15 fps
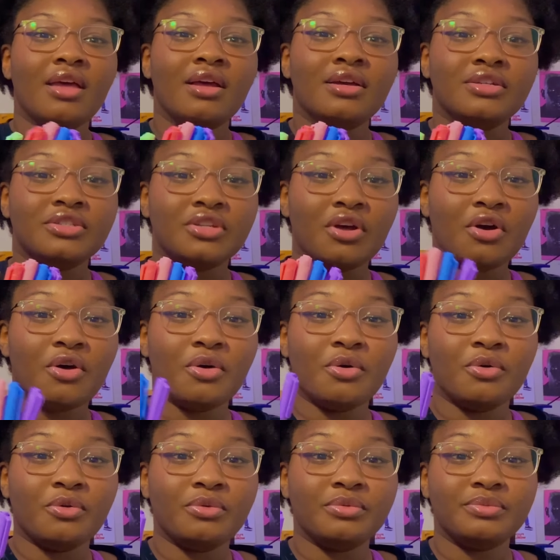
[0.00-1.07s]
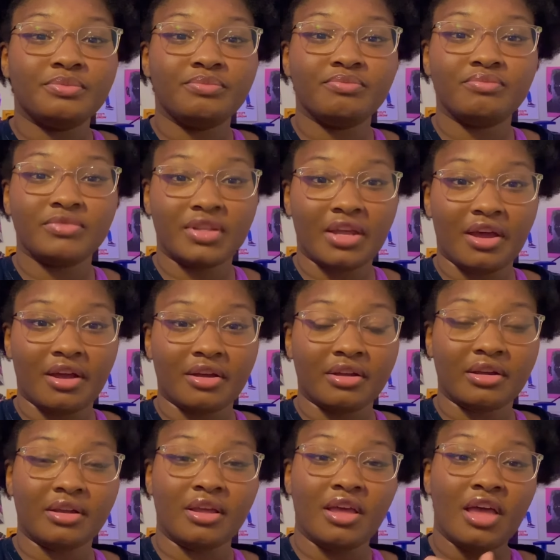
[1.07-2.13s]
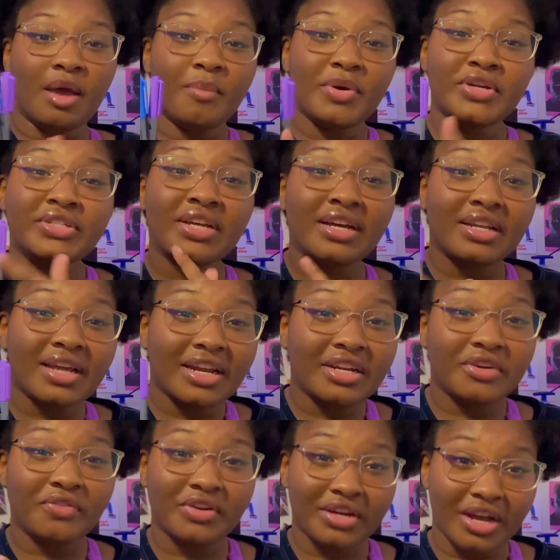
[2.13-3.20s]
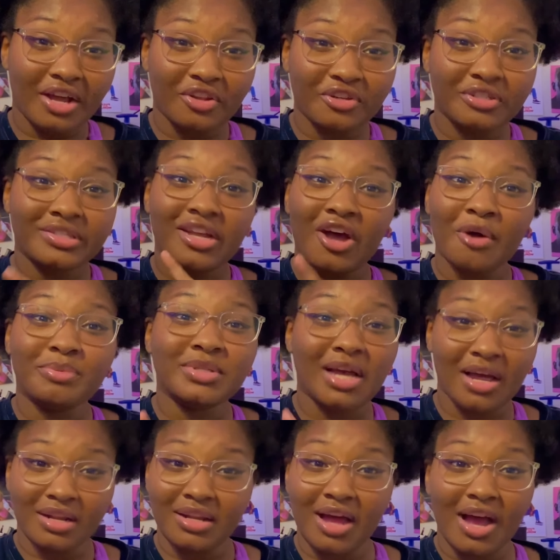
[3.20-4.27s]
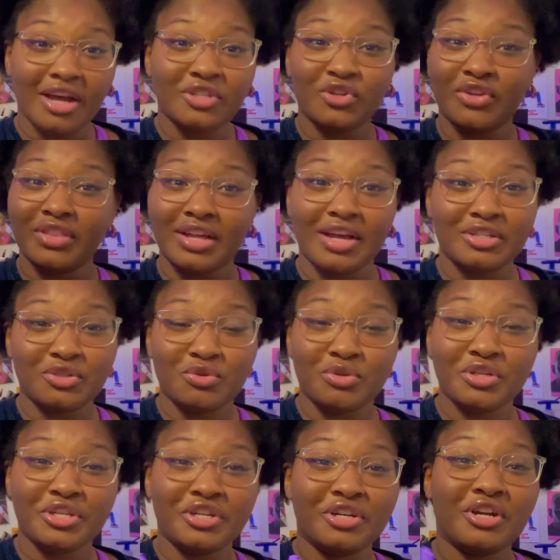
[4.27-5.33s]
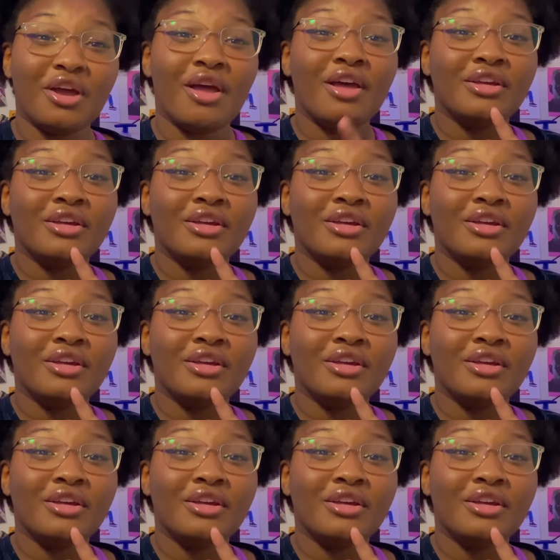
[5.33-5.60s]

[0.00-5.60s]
So yeah, but using a lot of different colors helped a lot during the last school year.